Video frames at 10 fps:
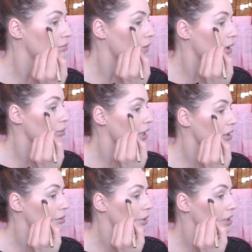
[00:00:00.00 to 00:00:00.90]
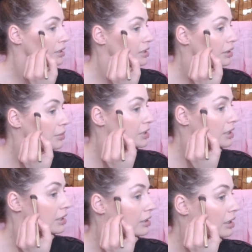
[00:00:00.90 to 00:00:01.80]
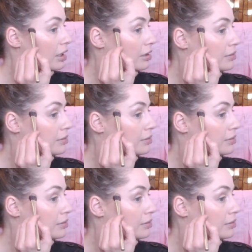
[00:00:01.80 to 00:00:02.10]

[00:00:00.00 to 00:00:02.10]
I'm not going to make the same mistake again.